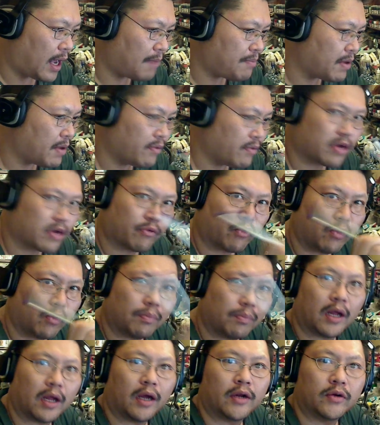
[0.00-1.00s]
I bet we could
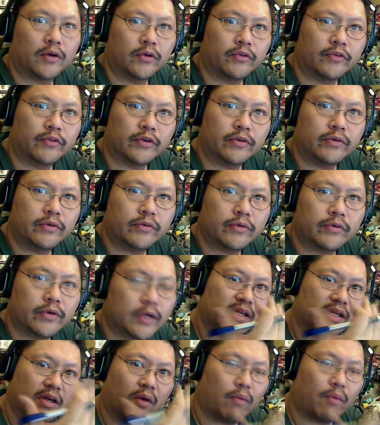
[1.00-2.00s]
role-play on Uvu
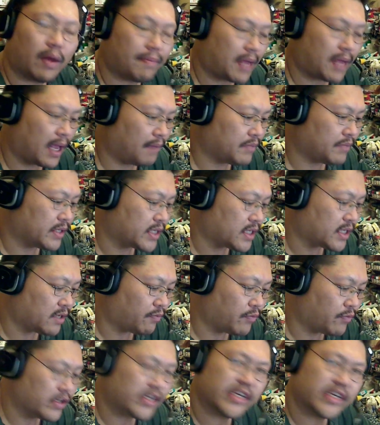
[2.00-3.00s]
using, you know, webcams and
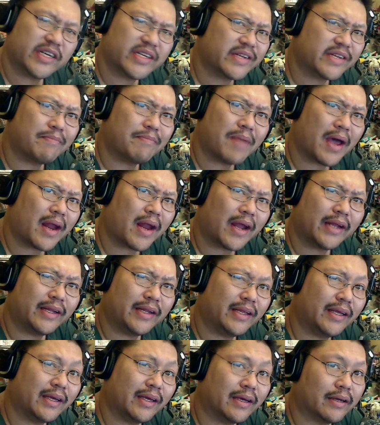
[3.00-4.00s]
stuff, which isn't a bad
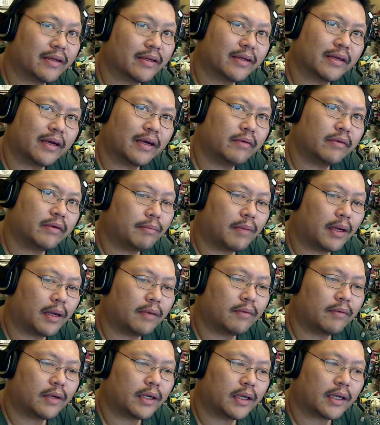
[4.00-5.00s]
idea. I wouldn't
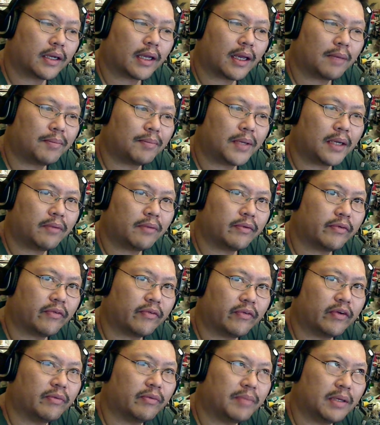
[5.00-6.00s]
mind running a campaign
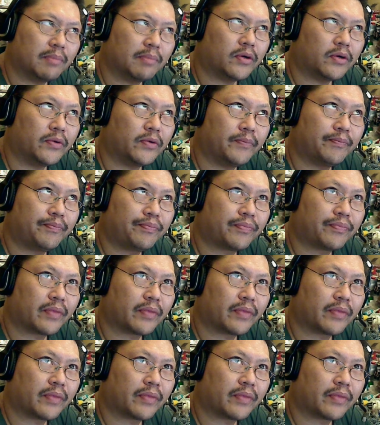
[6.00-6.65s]
with a few people.